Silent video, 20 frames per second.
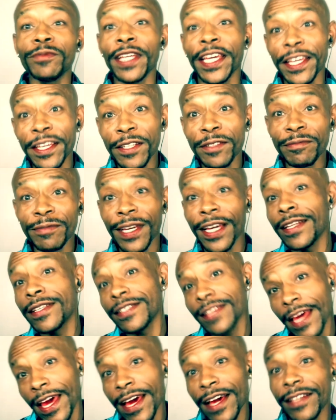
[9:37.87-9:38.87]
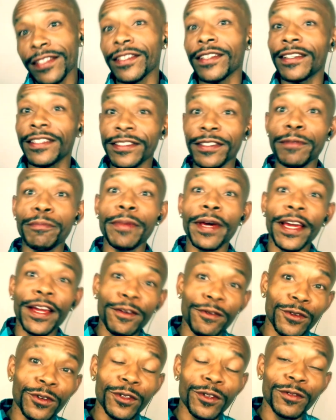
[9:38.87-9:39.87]
him and his ex are in the
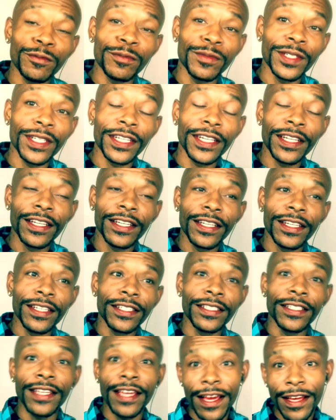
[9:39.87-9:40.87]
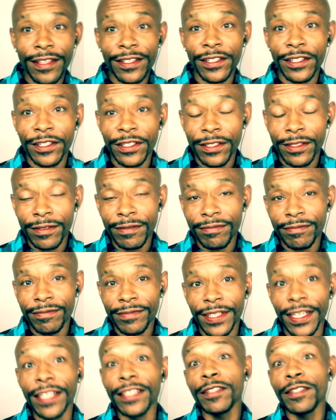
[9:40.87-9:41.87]
bedroom together in the